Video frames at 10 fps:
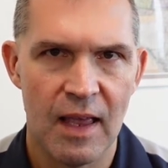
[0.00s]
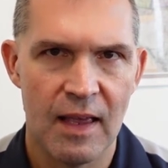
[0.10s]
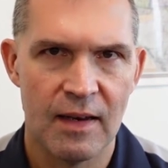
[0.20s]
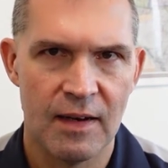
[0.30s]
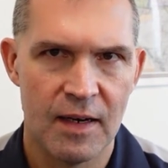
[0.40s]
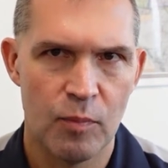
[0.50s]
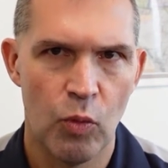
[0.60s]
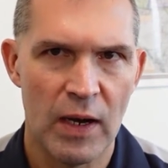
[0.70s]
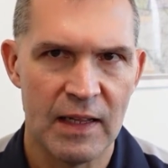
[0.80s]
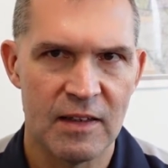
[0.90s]
and ended up
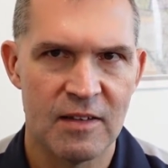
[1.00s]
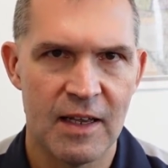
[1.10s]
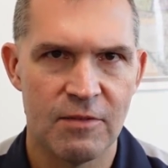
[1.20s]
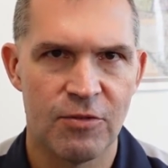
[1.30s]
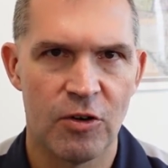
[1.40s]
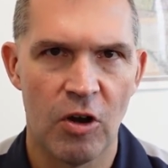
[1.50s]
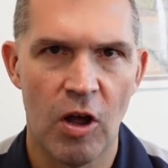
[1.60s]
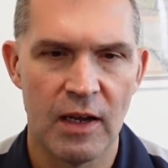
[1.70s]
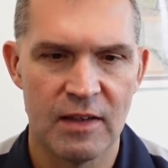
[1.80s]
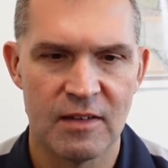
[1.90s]
winning the 10
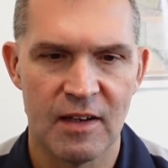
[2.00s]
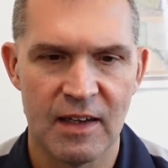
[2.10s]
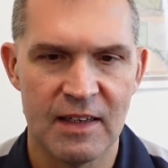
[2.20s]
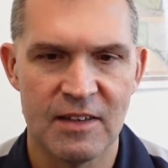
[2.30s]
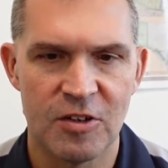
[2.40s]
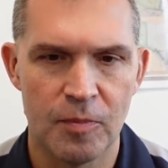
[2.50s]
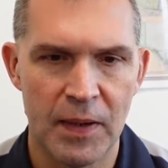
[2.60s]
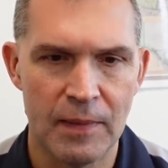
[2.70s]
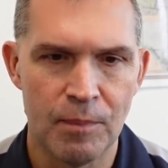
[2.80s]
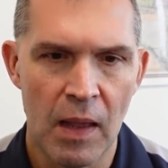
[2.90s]
furlong Kentucky
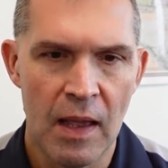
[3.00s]
Derby.